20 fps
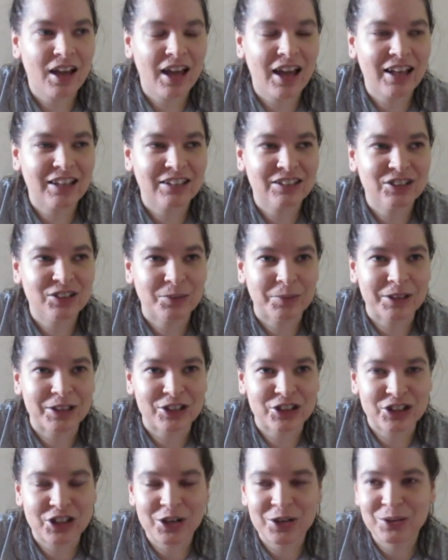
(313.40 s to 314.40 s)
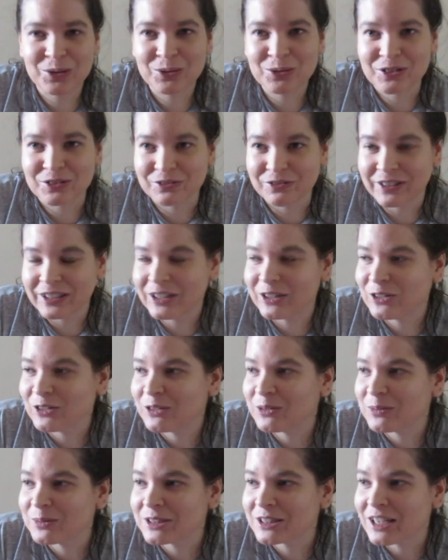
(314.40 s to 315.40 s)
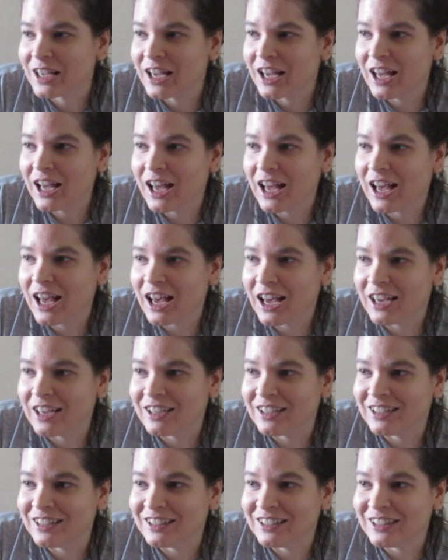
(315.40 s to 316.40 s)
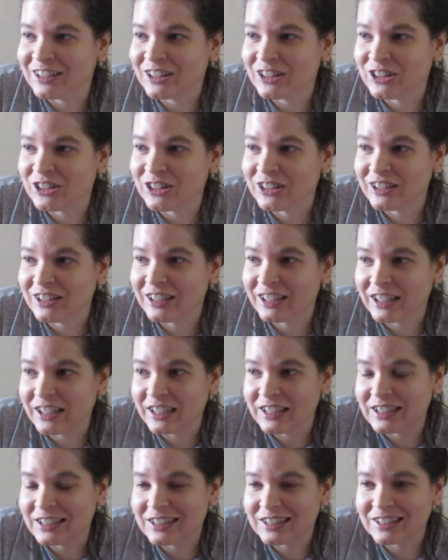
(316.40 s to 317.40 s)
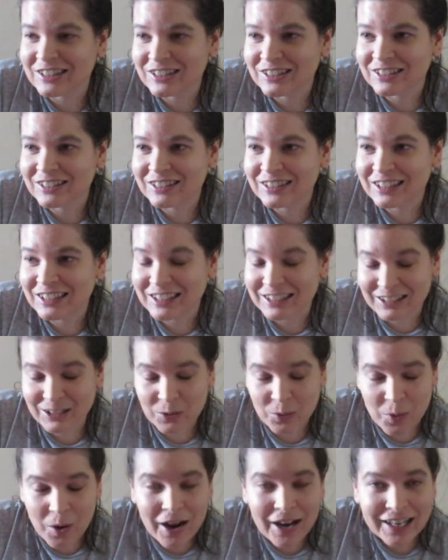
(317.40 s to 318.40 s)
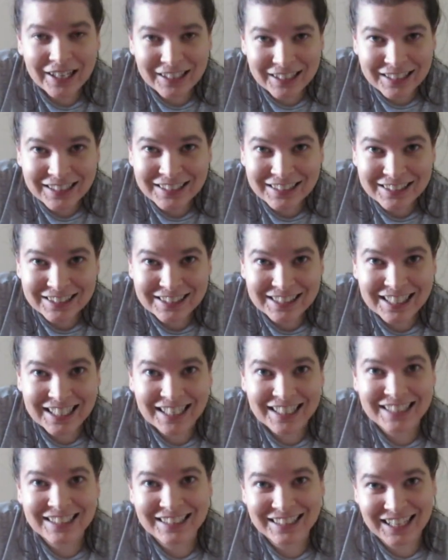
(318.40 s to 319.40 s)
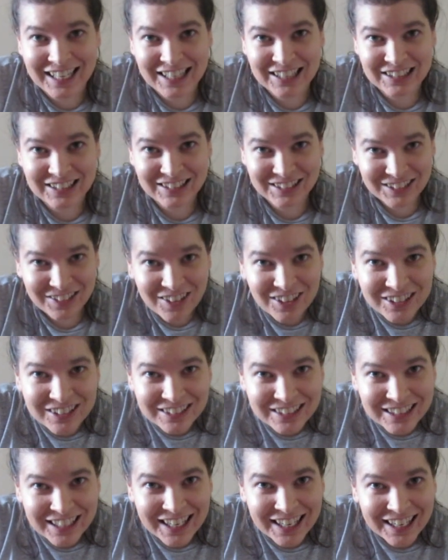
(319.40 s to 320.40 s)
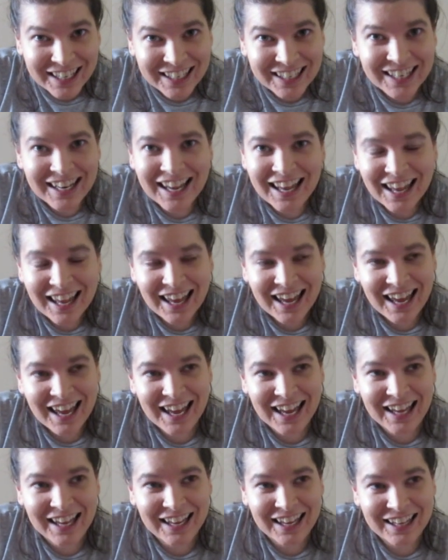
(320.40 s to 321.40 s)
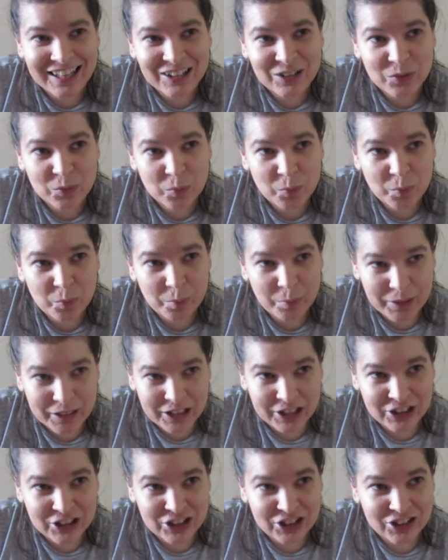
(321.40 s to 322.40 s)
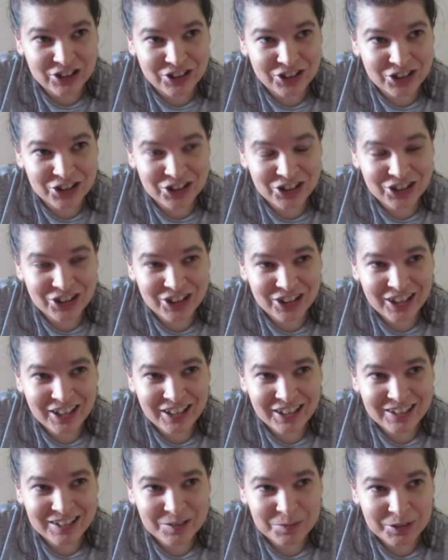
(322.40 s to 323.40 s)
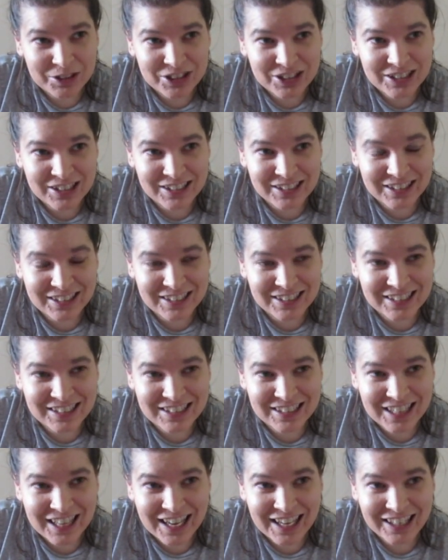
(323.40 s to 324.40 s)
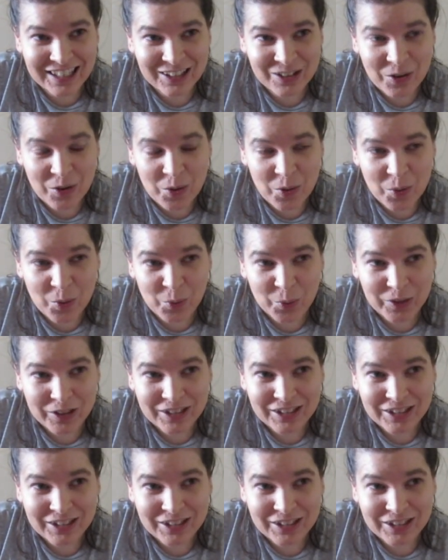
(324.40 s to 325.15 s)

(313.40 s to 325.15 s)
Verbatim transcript: and so many shows and films. It is quite easy to get sucked in and binge, especially since it's like, oh,